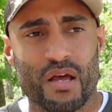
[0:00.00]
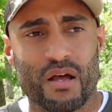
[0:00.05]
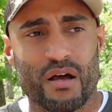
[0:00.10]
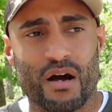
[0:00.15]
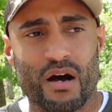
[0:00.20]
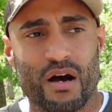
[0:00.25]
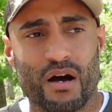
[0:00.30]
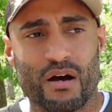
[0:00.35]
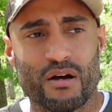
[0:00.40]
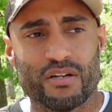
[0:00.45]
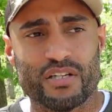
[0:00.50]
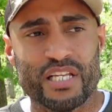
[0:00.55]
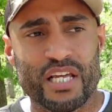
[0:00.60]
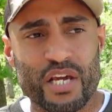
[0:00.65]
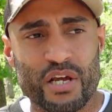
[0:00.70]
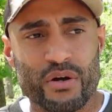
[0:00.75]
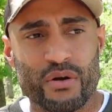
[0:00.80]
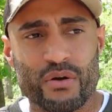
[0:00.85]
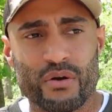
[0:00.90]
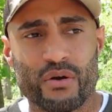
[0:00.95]
a
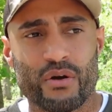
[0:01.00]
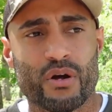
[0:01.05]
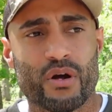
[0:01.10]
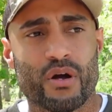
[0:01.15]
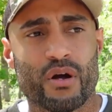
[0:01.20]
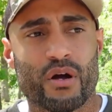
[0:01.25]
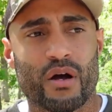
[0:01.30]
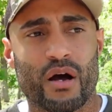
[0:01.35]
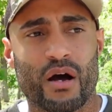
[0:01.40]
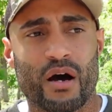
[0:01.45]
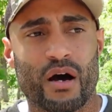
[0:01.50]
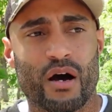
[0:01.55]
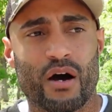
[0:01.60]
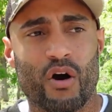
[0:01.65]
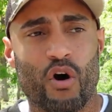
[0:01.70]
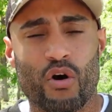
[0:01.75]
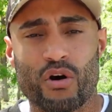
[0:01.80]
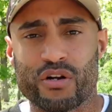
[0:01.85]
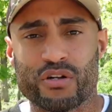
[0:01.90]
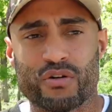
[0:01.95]
deer
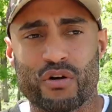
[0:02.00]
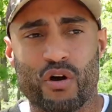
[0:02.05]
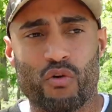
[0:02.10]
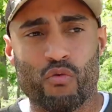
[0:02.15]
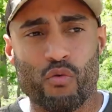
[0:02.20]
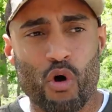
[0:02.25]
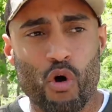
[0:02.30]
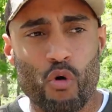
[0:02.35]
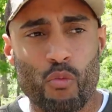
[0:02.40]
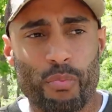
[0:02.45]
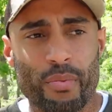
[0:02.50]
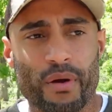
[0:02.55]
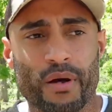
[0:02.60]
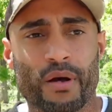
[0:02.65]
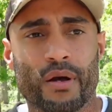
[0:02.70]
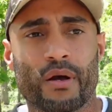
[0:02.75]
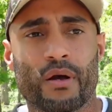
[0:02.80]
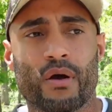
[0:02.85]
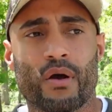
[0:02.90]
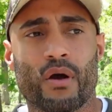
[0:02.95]
on a rope
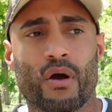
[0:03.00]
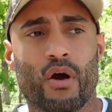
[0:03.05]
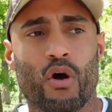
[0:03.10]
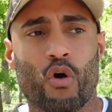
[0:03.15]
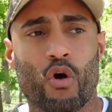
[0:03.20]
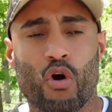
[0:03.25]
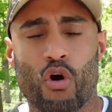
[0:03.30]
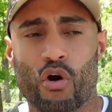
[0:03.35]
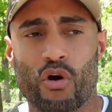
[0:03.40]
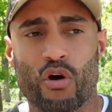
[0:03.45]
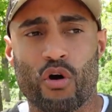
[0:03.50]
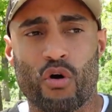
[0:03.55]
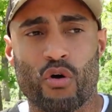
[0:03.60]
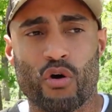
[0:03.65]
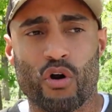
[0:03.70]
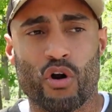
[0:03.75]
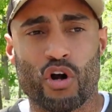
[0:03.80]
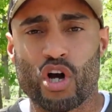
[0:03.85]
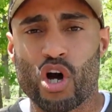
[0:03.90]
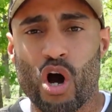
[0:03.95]
or
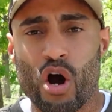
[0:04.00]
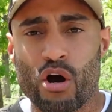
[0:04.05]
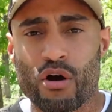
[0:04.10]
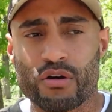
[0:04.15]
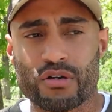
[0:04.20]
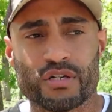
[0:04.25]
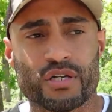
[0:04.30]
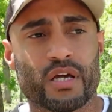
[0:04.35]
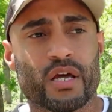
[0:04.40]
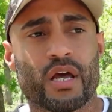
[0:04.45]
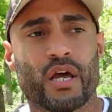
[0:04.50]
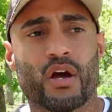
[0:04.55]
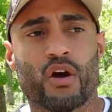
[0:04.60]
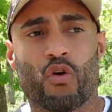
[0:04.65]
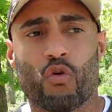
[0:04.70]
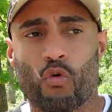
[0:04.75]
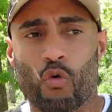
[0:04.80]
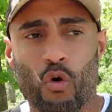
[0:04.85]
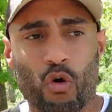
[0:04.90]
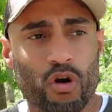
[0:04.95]
on a cart,
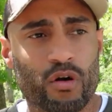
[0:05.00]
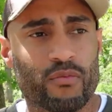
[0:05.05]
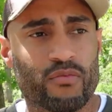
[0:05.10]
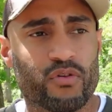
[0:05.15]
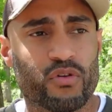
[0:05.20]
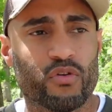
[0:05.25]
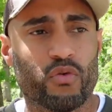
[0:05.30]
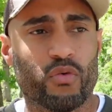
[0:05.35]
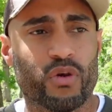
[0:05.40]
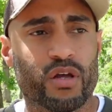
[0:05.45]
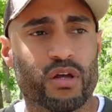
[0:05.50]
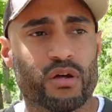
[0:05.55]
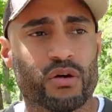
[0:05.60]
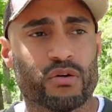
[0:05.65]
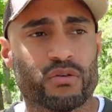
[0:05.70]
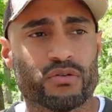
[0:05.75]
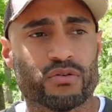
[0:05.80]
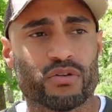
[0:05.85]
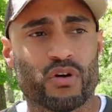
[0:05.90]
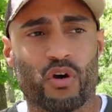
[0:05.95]
roll him through the
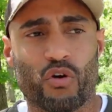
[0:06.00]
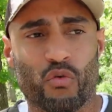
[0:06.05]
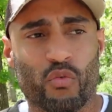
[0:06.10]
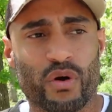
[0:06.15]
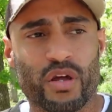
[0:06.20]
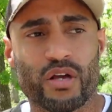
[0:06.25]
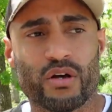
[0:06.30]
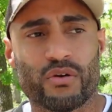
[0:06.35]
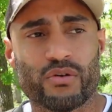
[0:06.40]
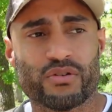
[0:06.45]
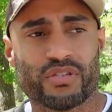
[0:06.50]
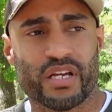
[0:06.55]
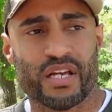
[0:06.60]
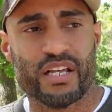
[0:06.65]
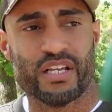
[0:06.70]
wheels, and